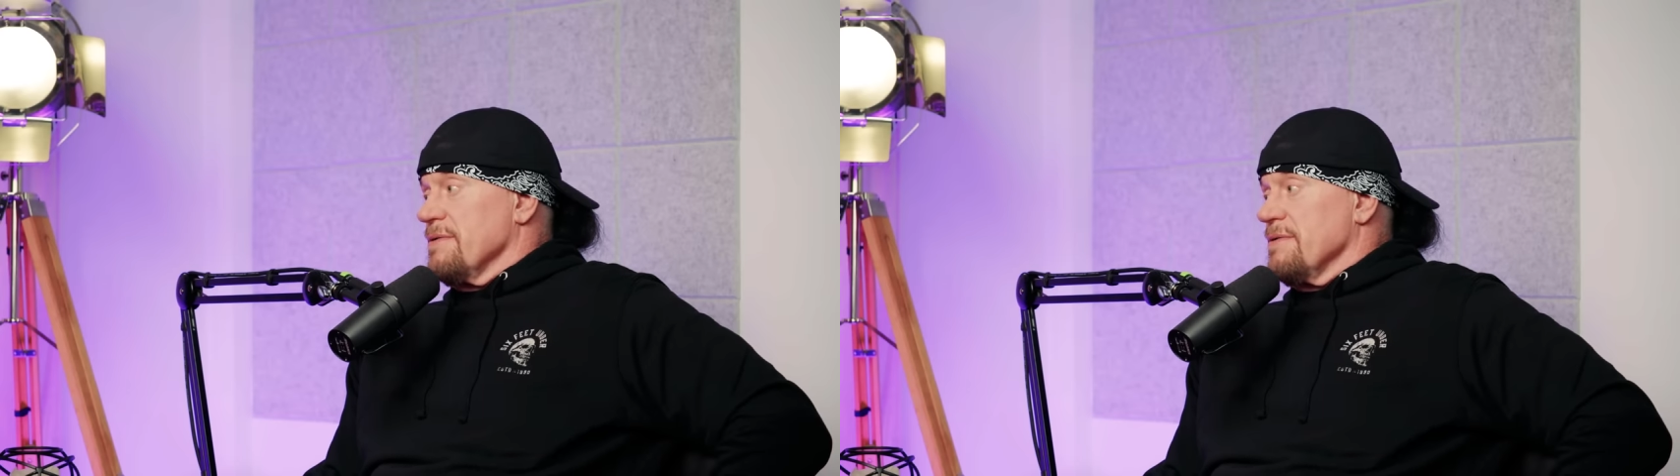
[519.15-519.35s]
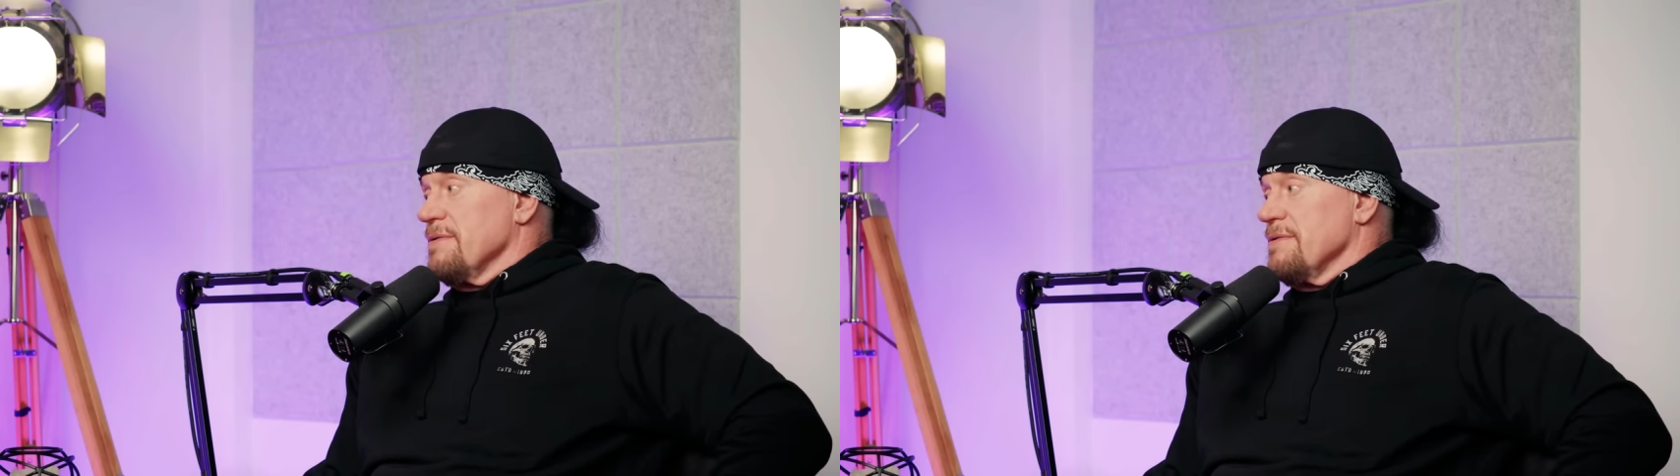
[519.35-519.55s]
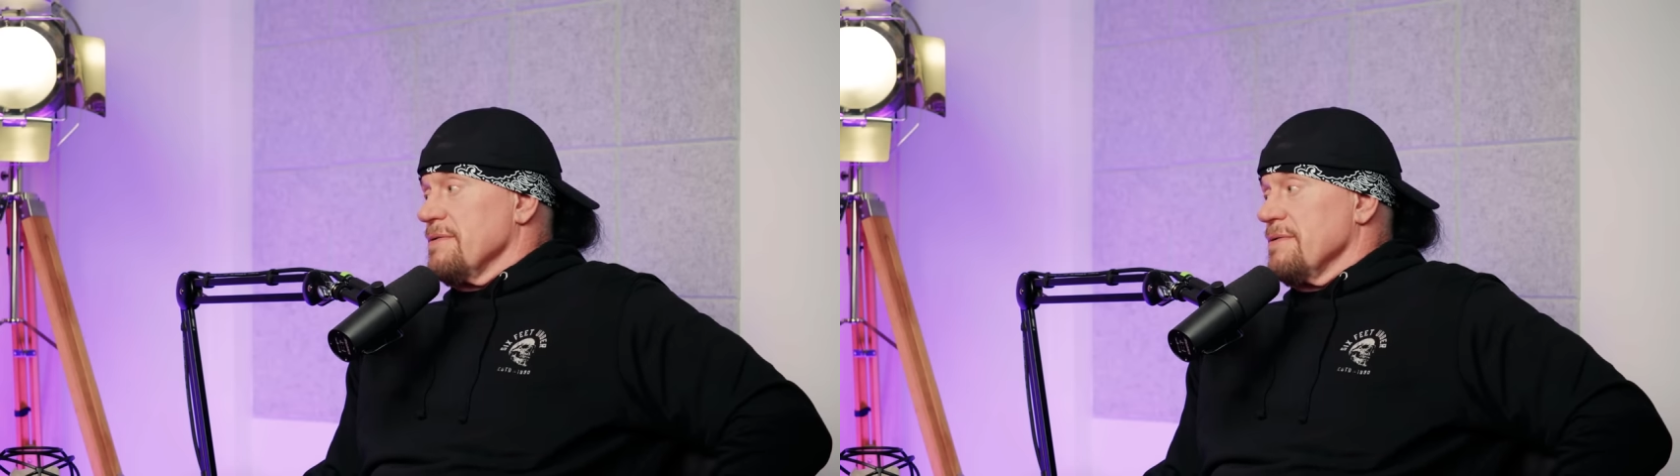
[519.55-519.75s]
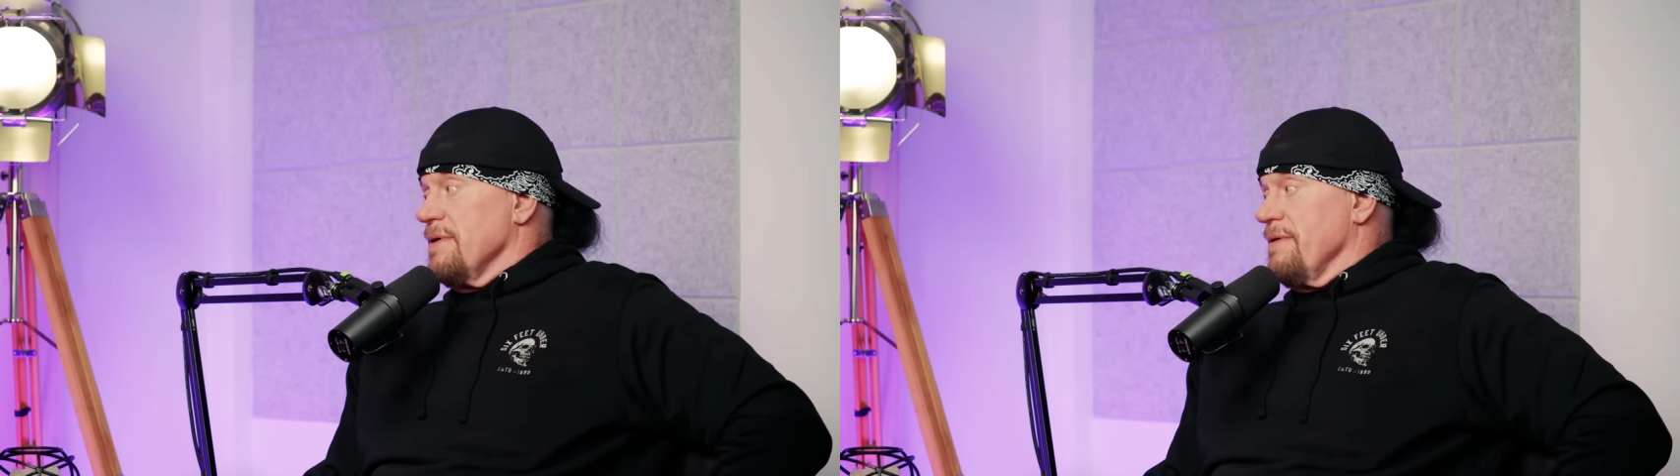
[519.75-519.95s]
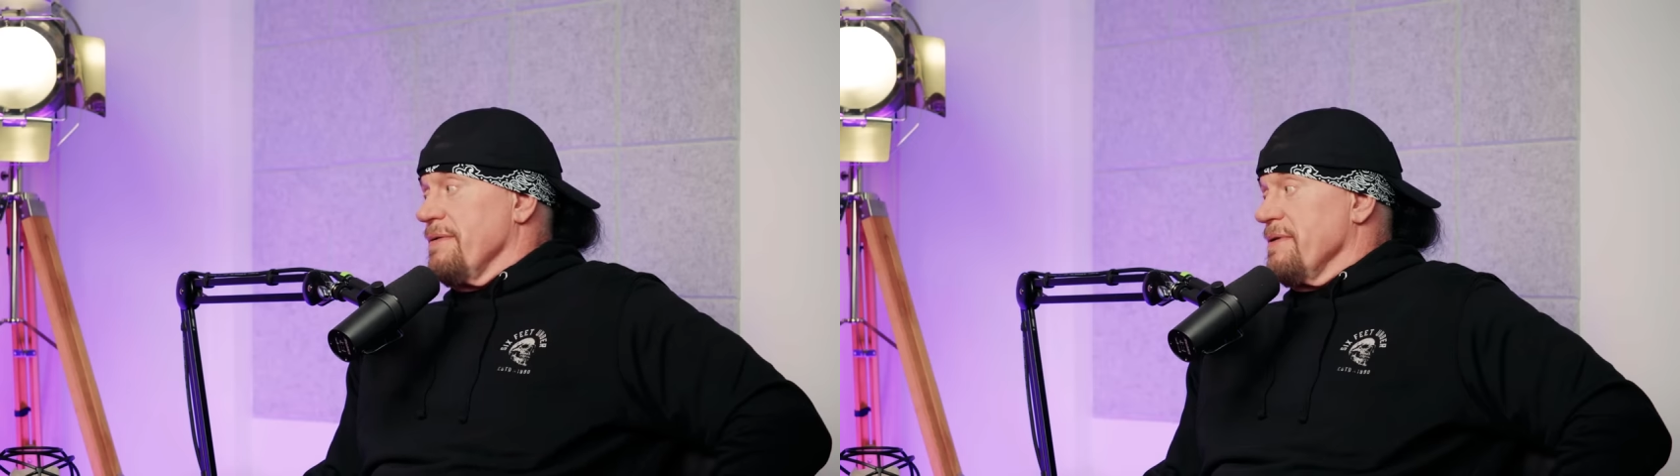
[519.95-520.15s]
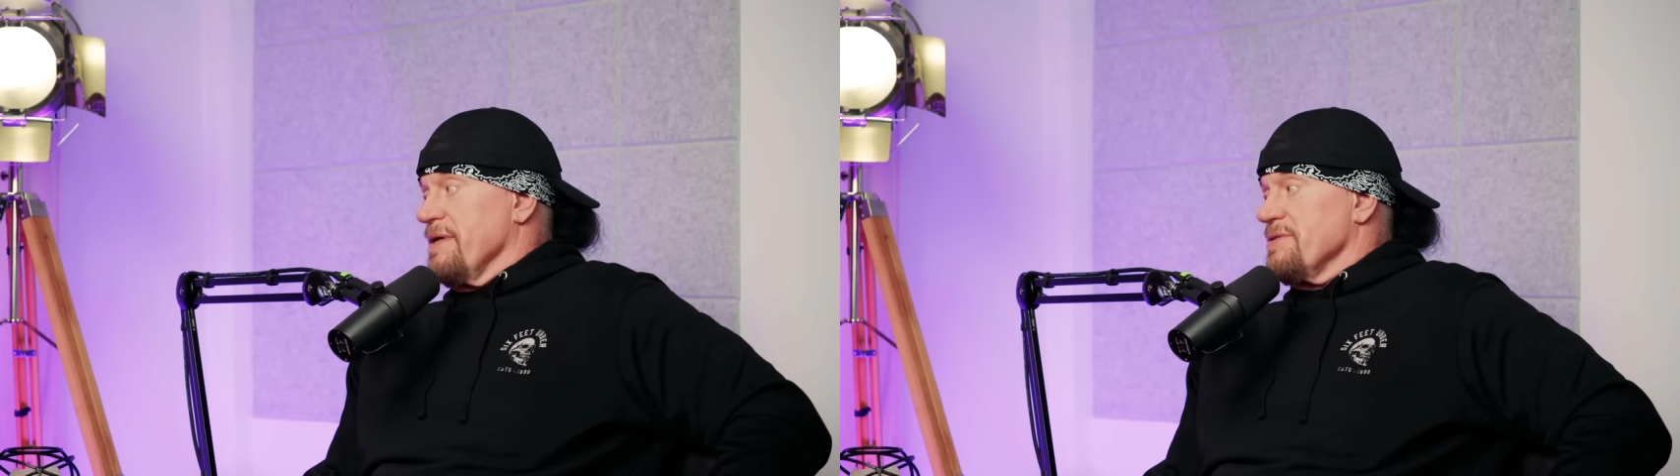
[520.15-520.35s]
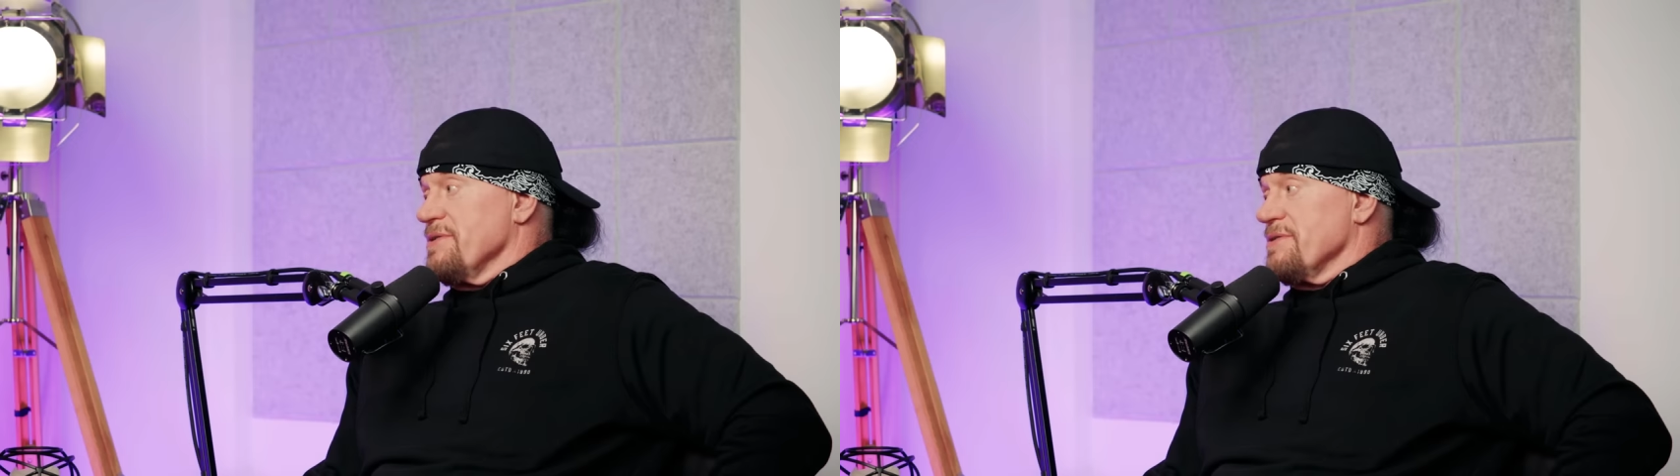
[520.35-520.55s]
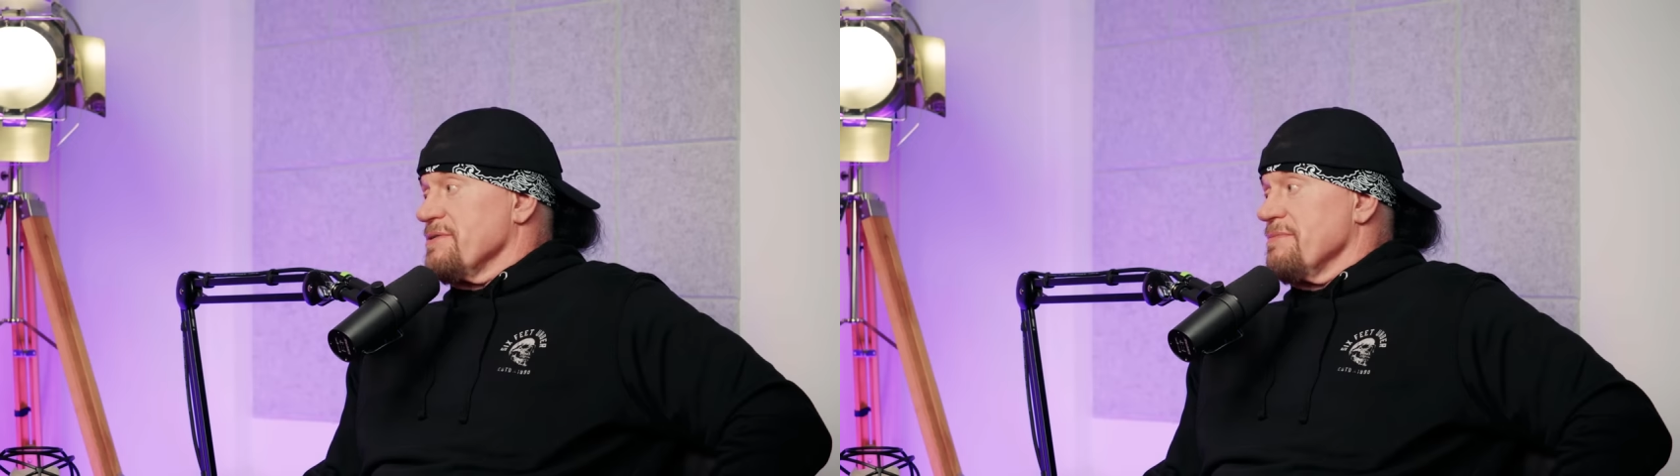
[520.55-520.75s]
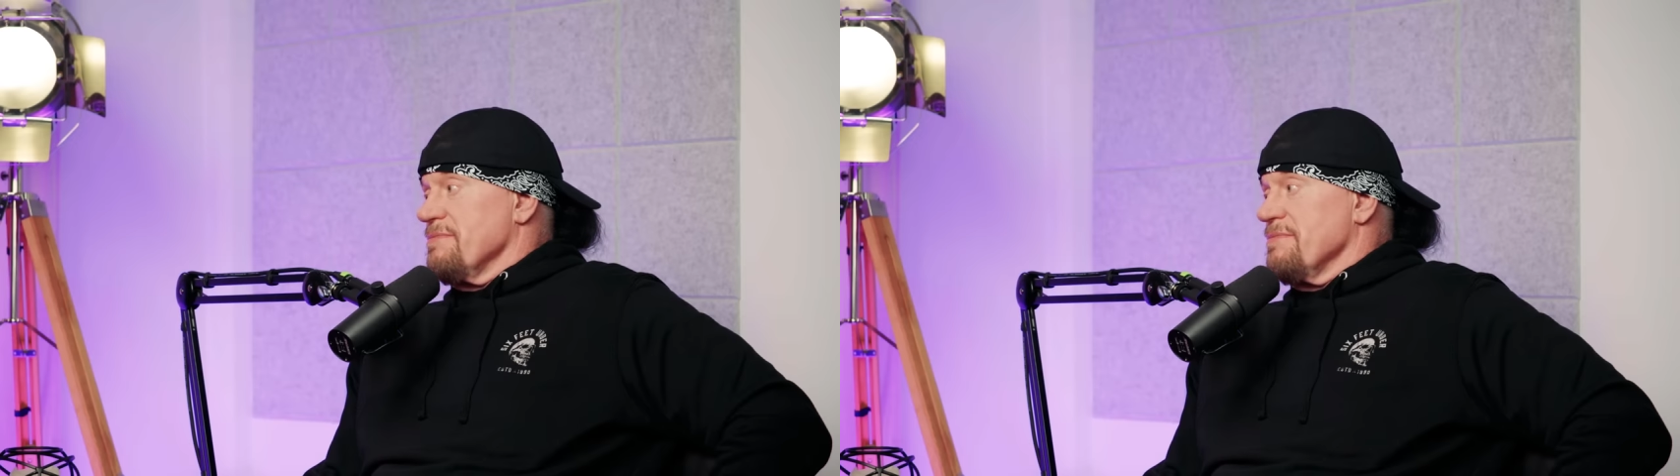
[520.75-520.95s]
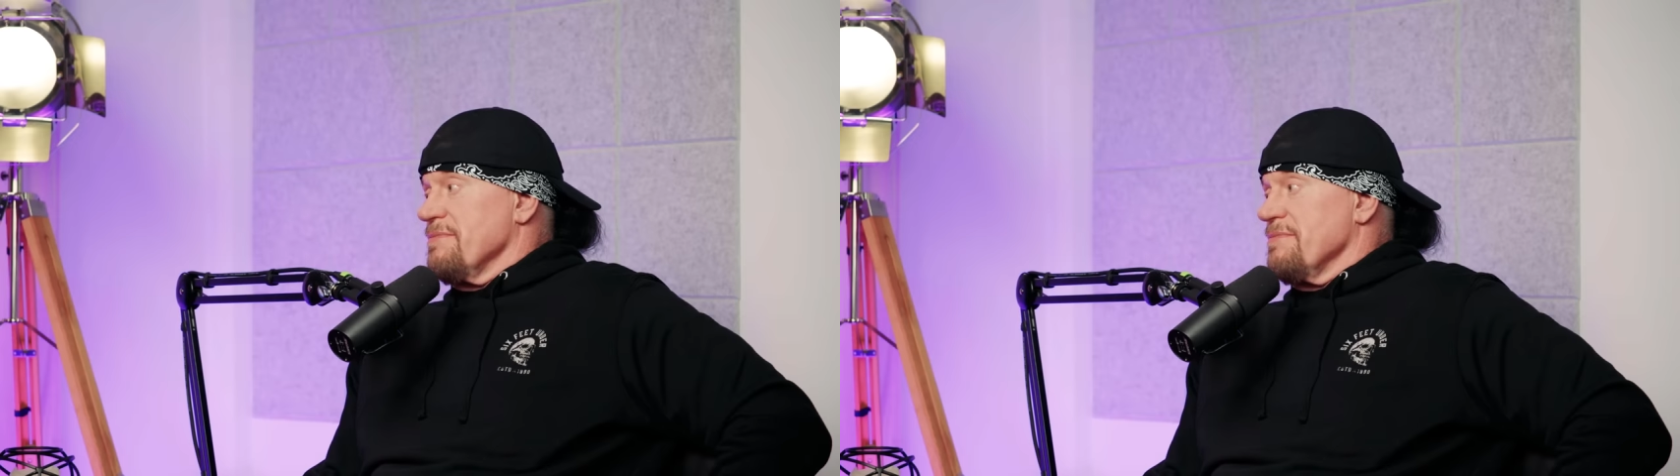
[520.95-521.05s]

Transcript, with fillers: Yeah. I mean, it's just.